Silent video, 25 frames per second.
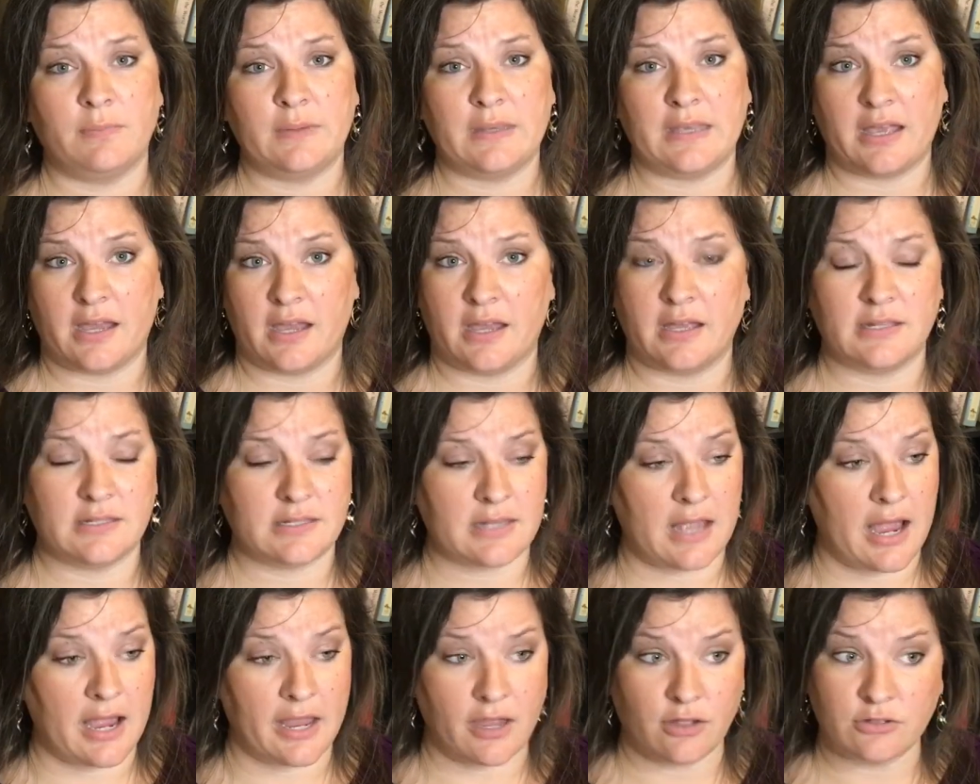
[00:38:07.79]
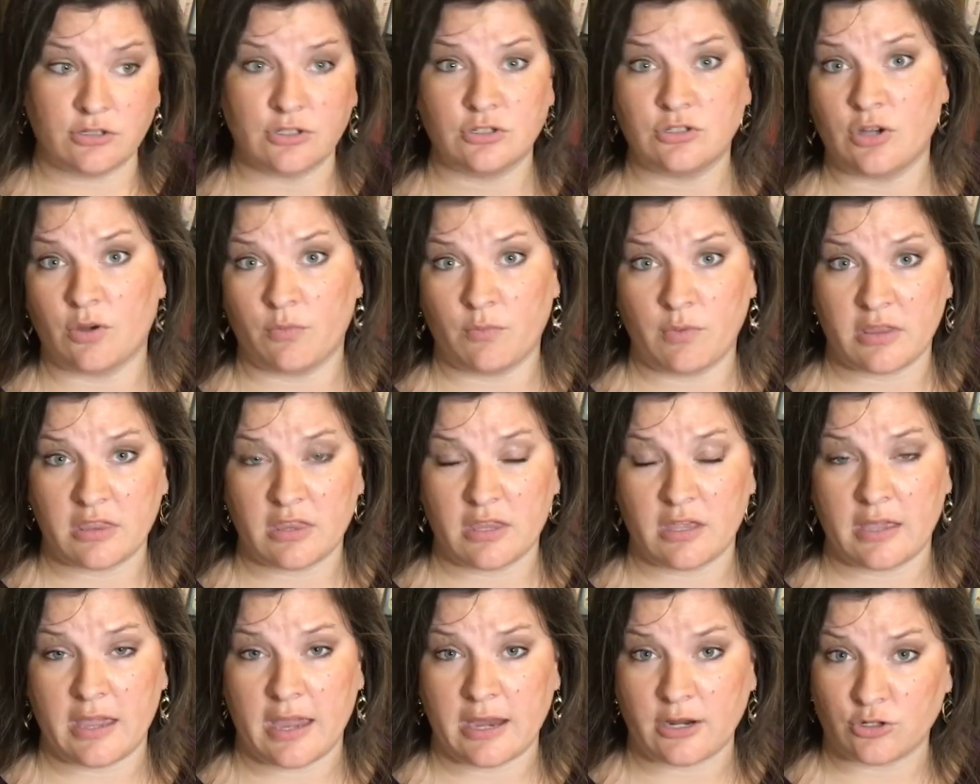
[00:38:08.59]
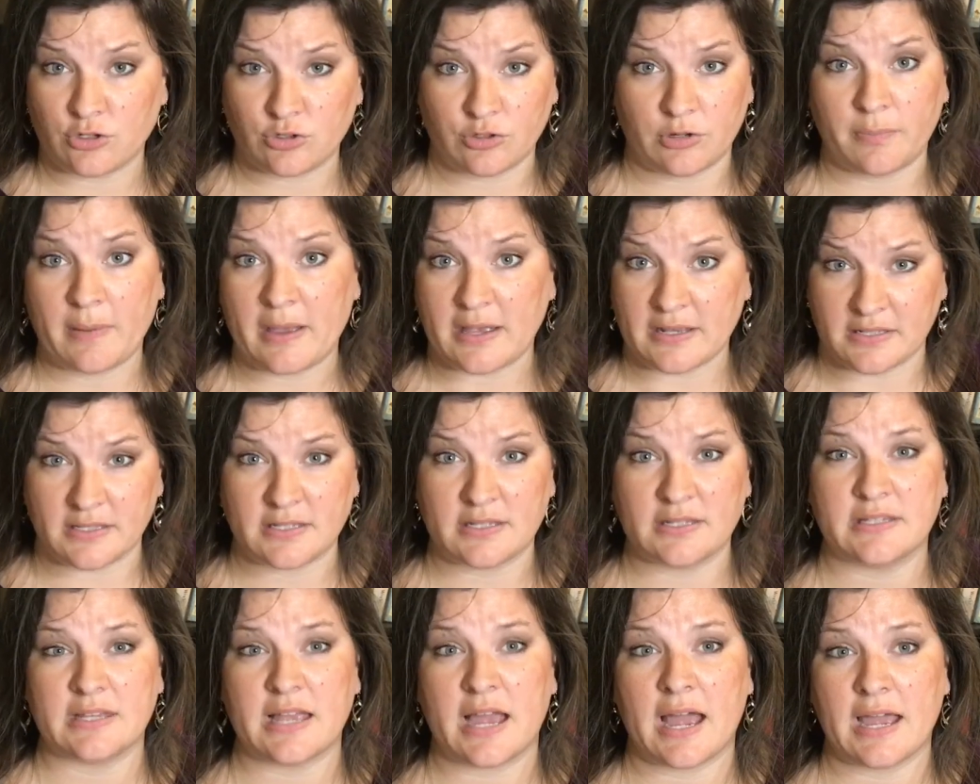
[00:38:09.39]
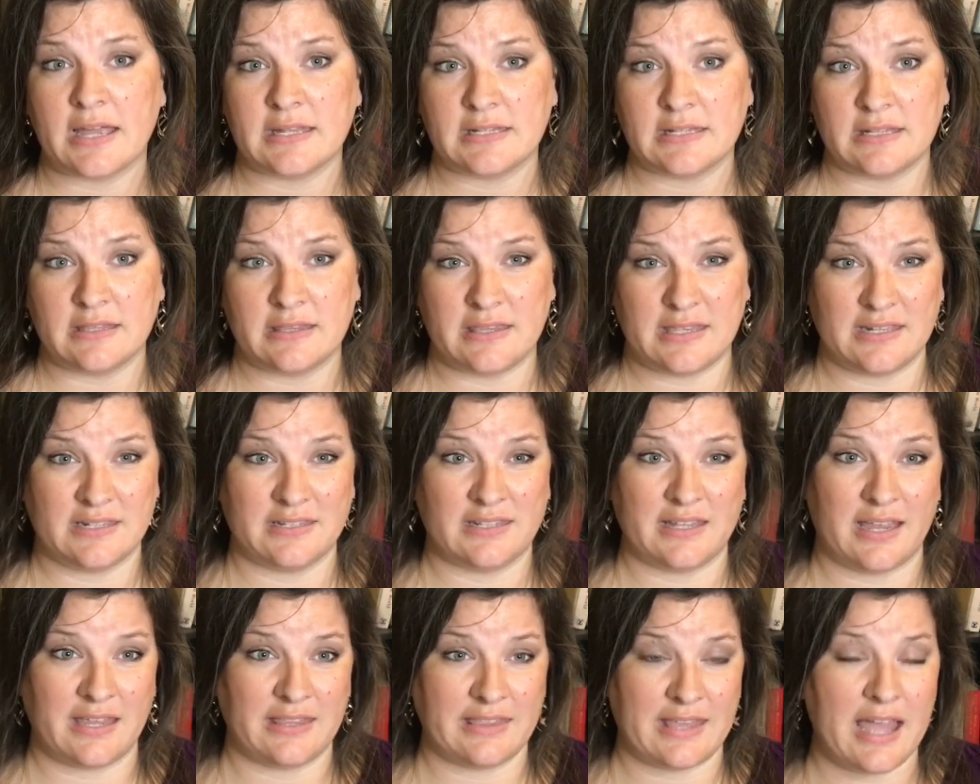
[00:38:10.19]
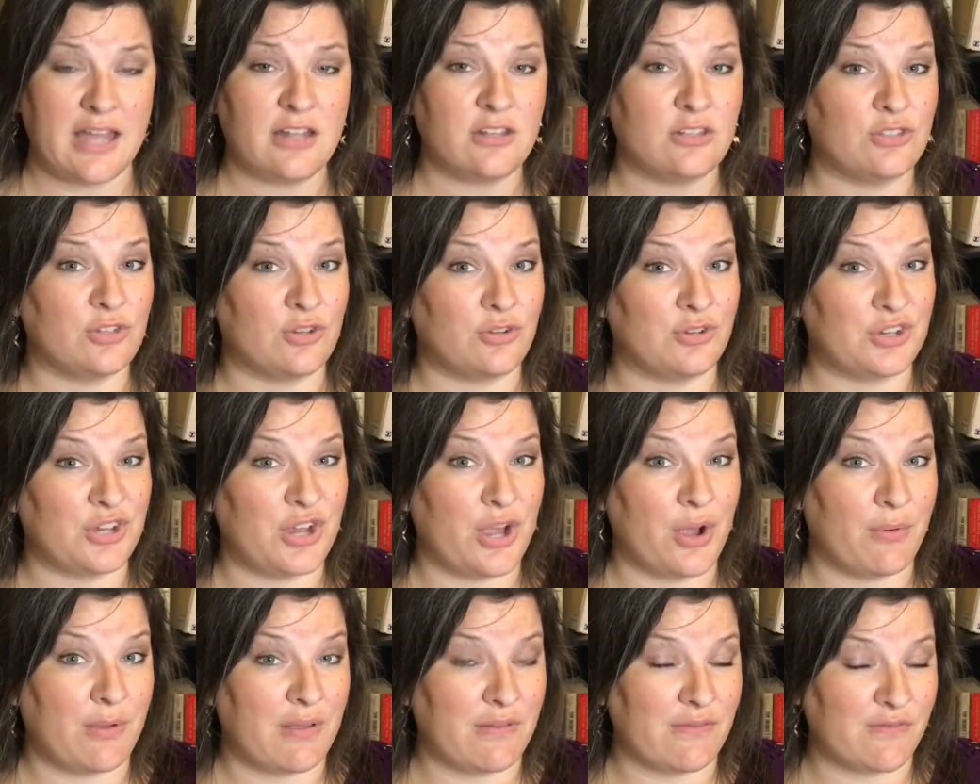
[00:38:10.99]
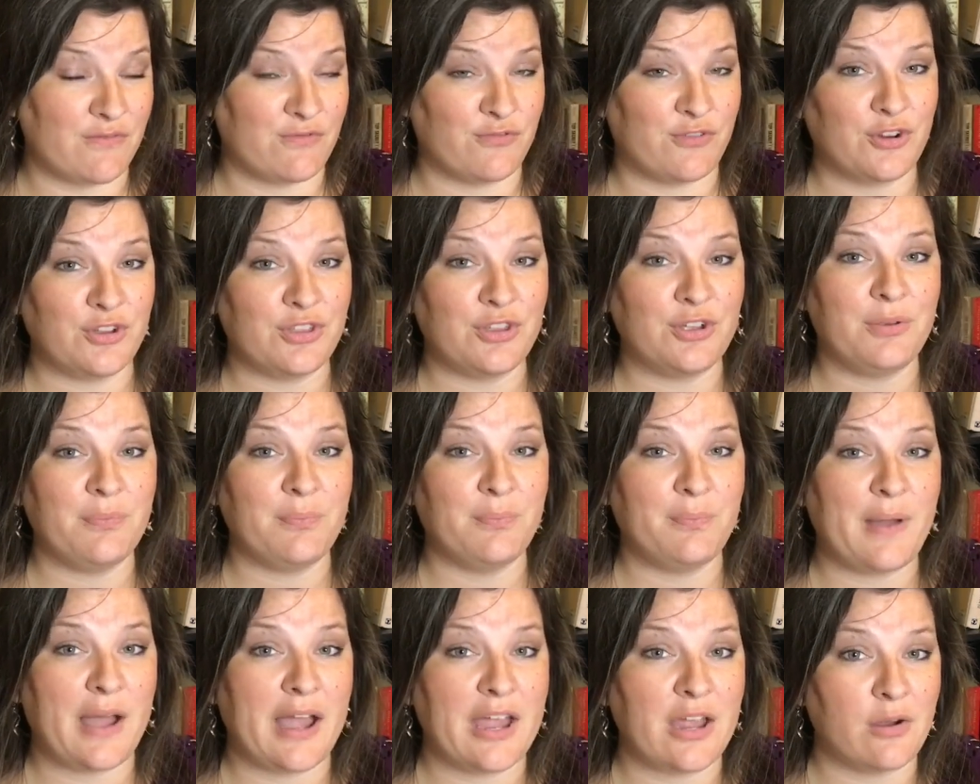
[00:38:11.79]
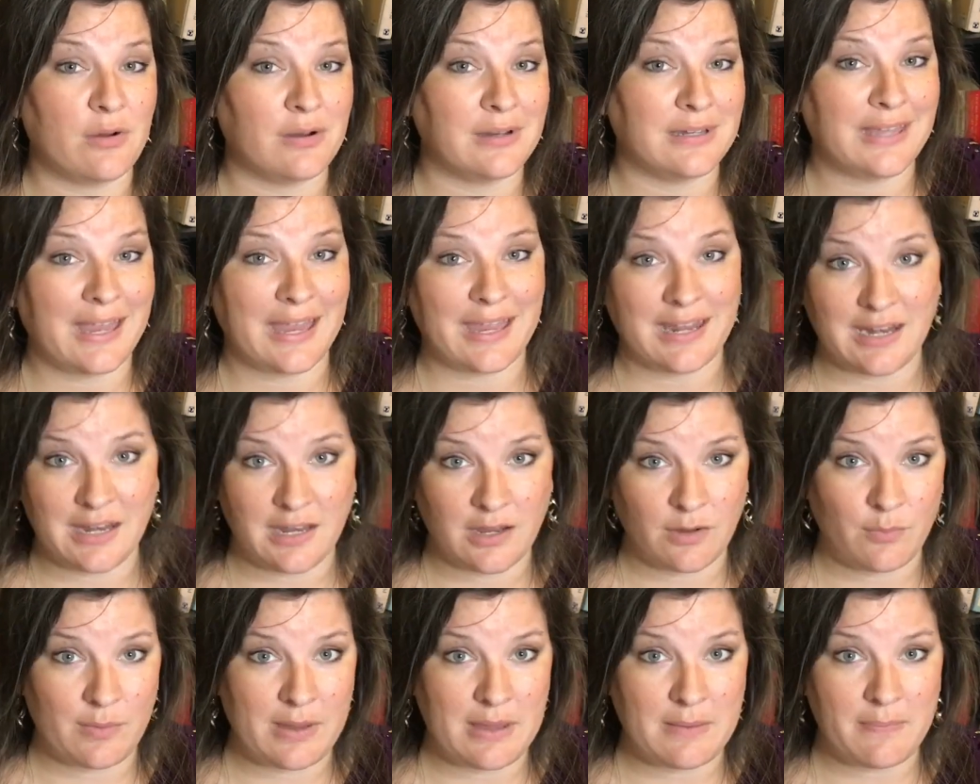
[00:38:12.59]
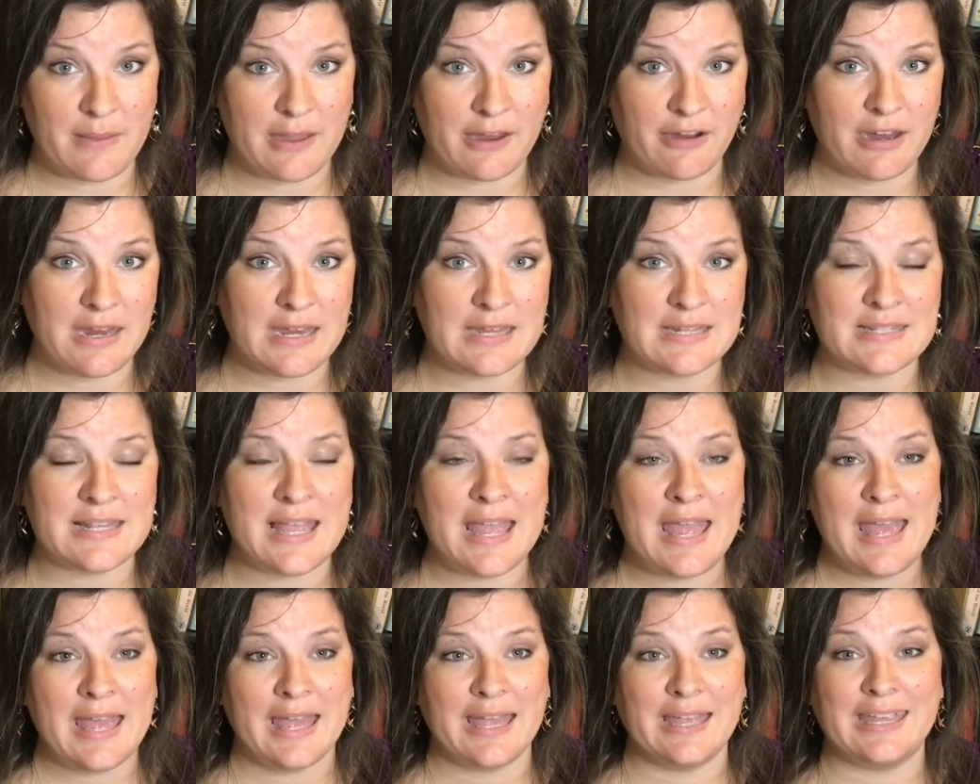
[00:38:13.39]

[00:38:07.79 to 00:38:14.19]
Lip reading: because I also don't want the extra pesticides and things like that. So to go even further, buy organic wheat berries.